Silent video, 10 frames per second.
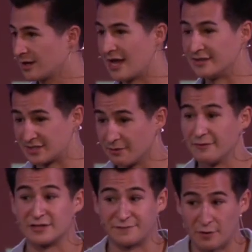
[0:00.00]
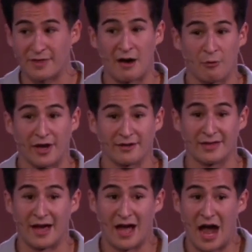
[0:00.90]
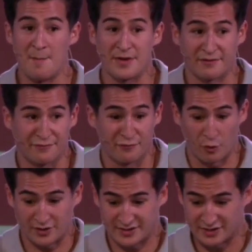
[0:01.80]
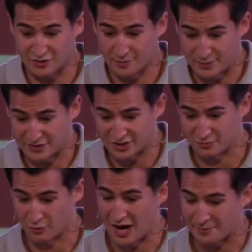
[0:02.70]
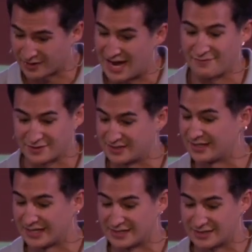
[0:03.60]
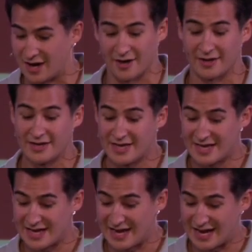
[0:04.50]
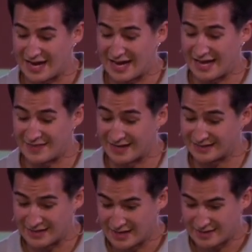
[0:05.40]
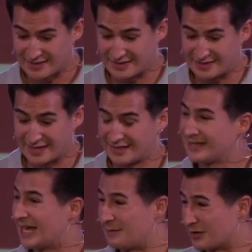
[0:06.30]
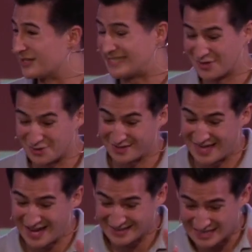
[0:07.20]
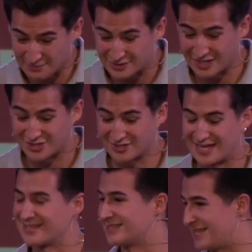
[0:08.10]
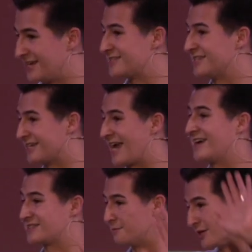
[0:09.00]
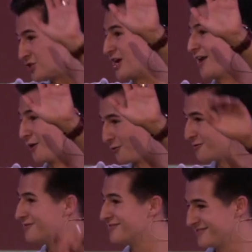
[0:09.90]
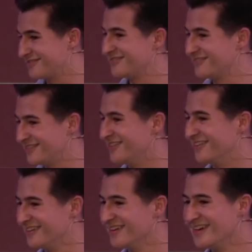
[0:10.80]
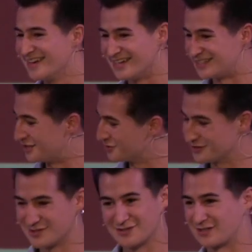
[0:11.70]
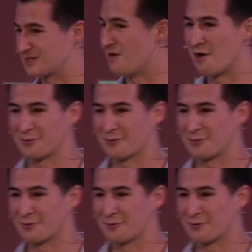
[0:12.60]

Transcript: And some of us feel that way, that I'm being forced into a position where I'm gonna have to sin against God. And that I'm here to tell you that temptation has a tendency to cast a big shadow. It's usually just a small